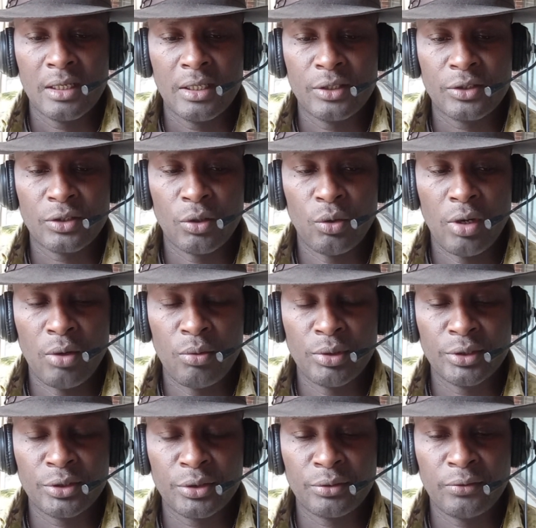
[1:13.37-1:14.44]
So I
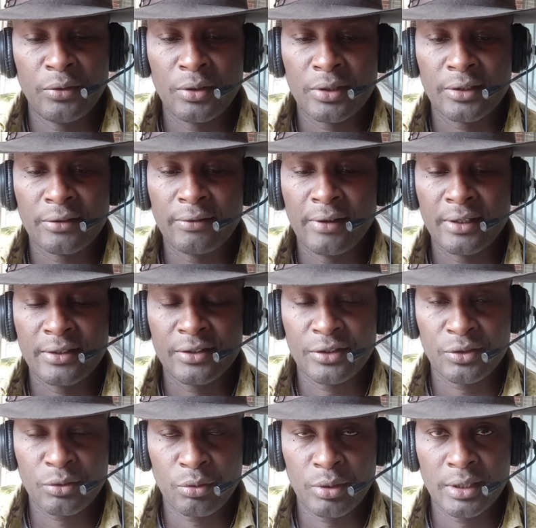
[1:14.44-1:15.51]
want to focus first
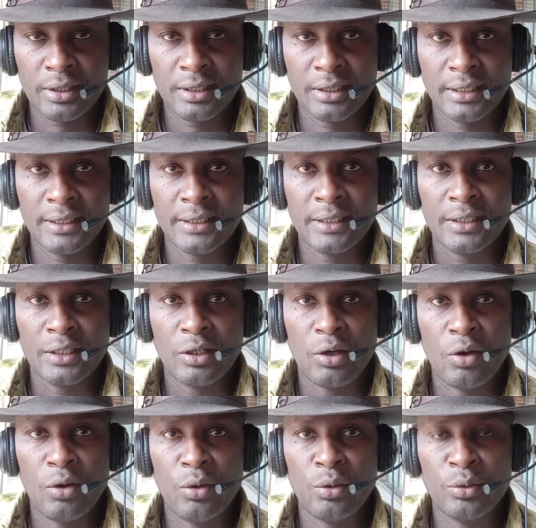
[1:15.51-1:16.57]
just quickly
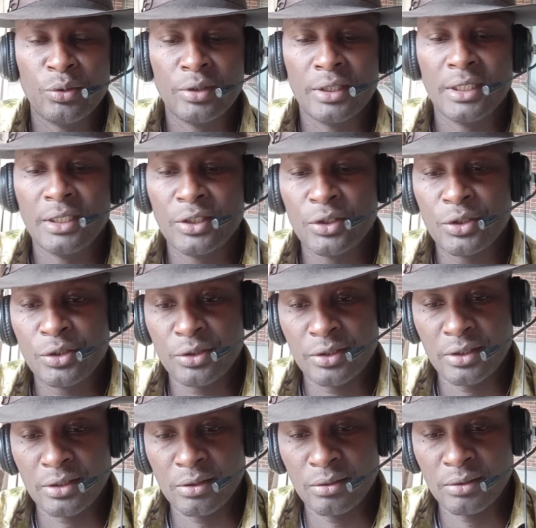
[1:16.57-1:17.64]
on the
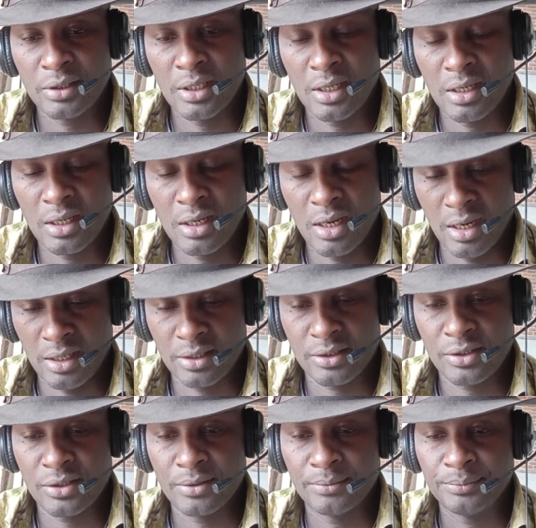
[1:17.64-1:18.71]
Student Loan
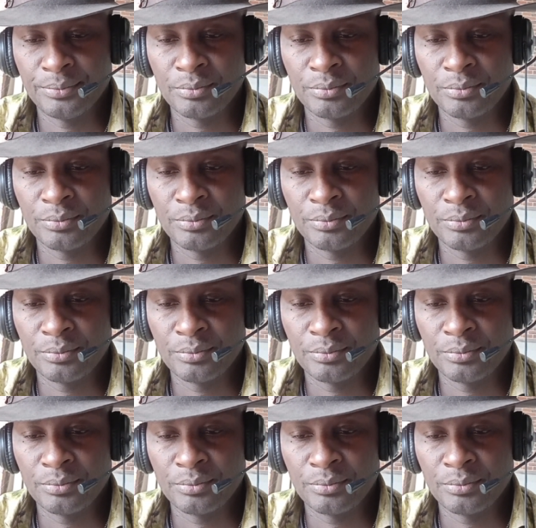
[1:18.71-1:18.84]
Act.